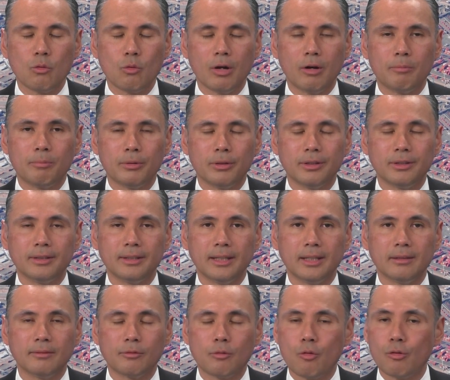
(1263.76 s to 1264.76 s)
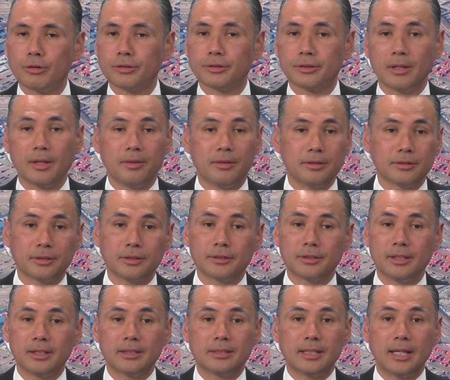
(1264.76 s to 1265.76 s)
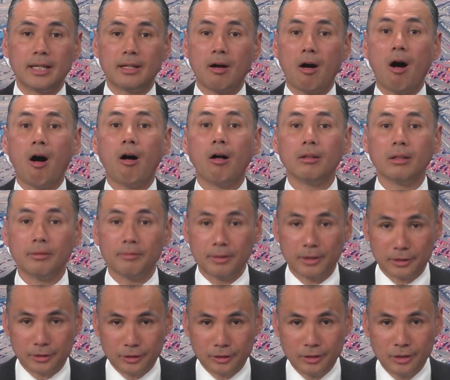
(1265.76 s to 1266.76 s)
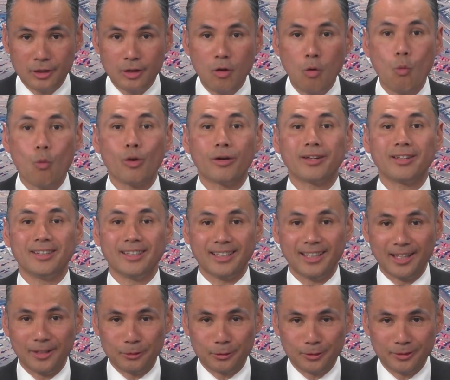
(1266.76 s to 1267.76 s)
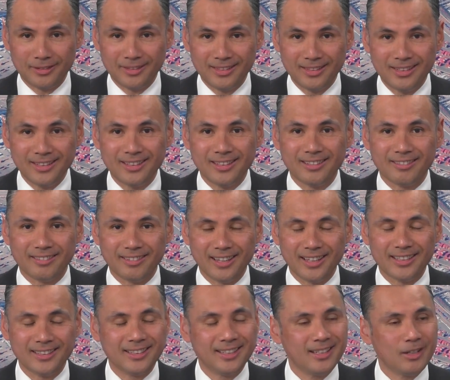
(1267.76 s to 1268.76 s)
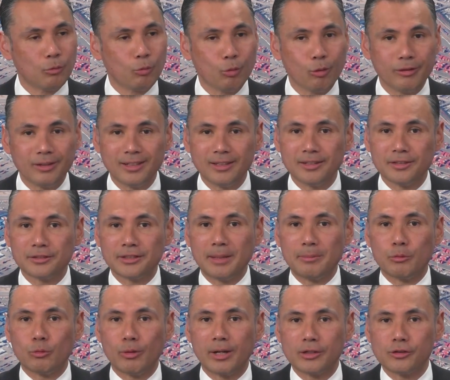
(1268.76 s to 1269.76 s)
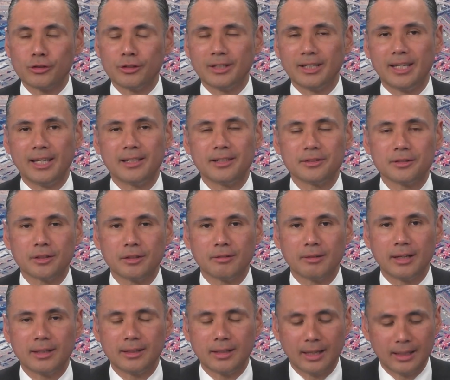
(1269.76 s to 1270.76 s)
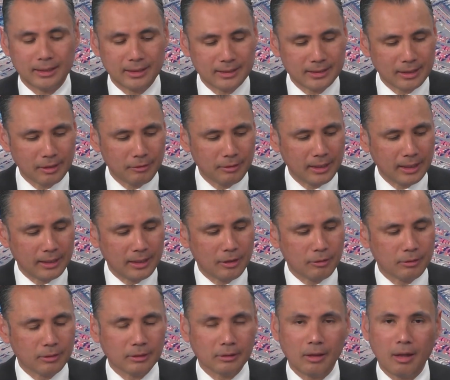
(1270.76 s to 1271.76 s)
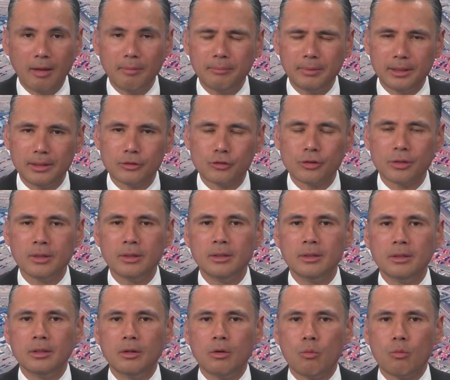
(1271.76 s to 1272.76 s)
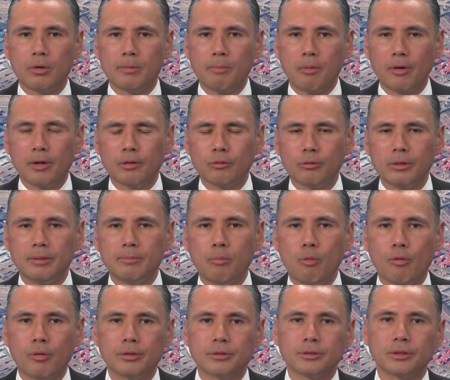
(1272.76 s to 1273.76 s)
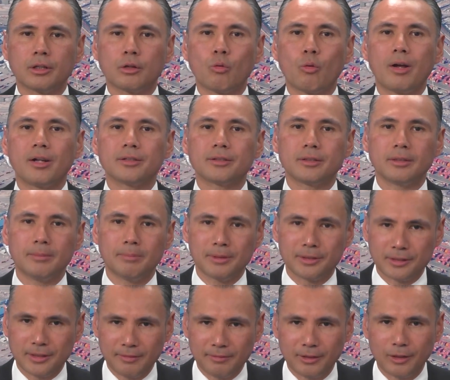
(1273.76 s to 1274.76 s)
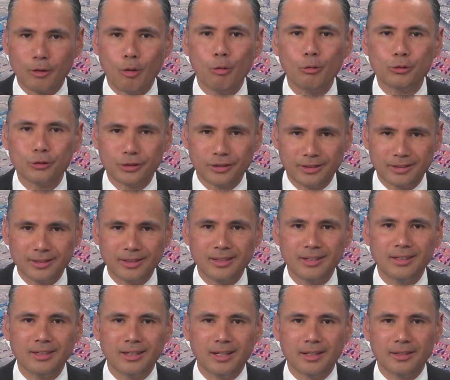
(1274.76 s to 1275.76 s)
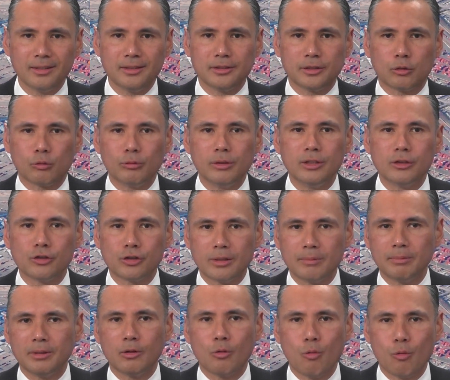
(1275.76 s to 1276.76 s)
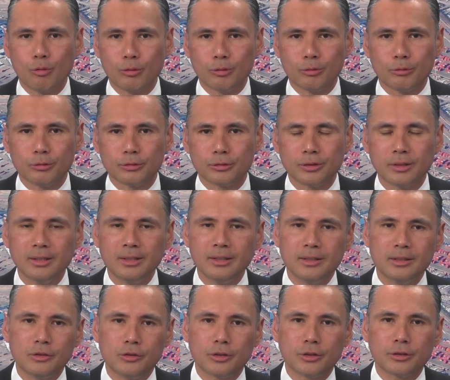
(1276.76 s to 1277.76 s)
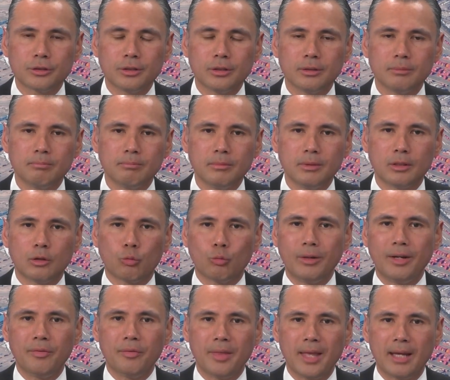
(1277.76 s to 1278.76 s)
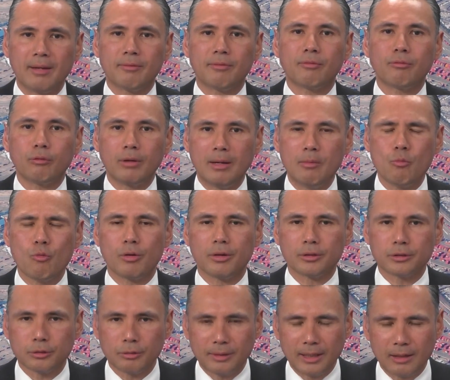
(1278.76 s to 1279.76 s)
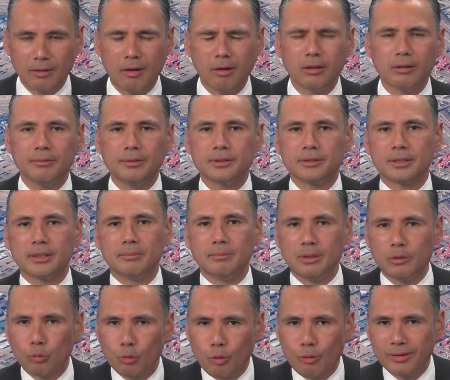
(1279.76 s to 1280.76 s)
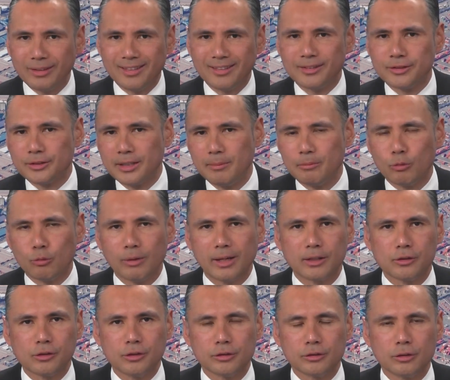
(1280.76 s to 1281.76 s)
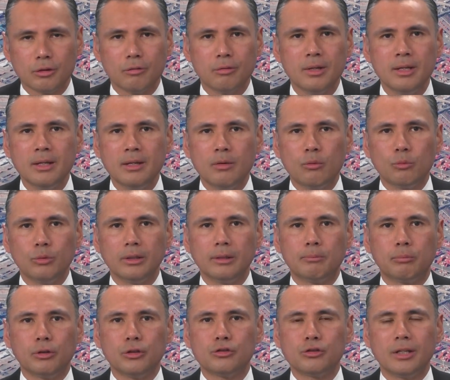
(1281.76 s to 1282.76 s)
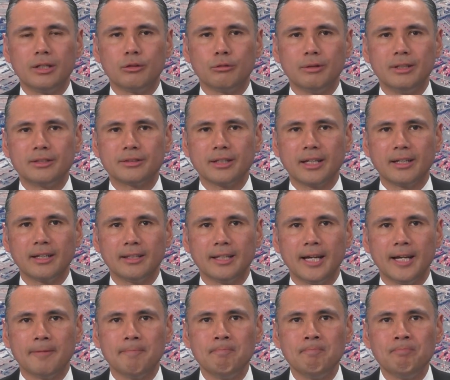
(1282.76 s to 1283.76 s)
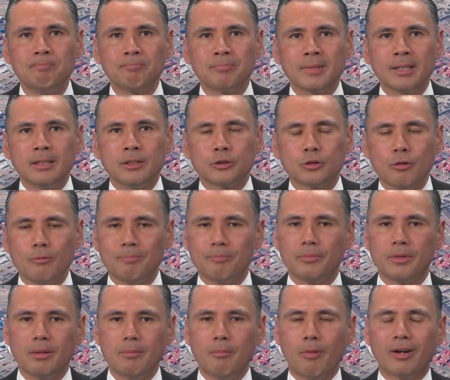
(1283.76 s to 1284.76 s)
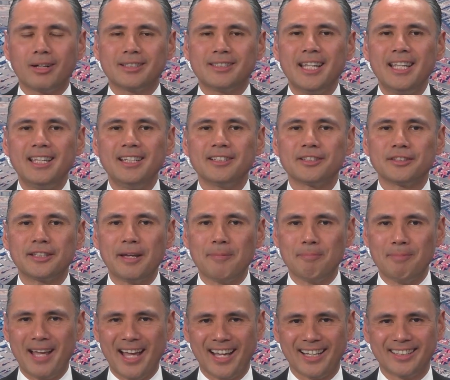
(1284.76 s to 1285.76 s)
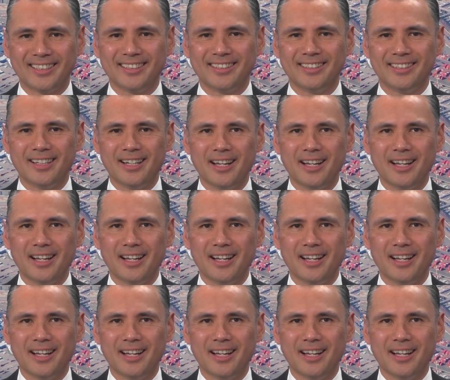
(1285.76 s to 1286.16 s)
Well put. And of course, this is going to take all of us working together, right? Rowing in the same direction to get us there. I can tell you that here in Long Beach, we're partnering with ports across the Pacific Ocean on these green shipping corridors just to create that framework so that all of us can be rowing in the same direction. So really appreciate your insight on that. So Mark, taking a step back,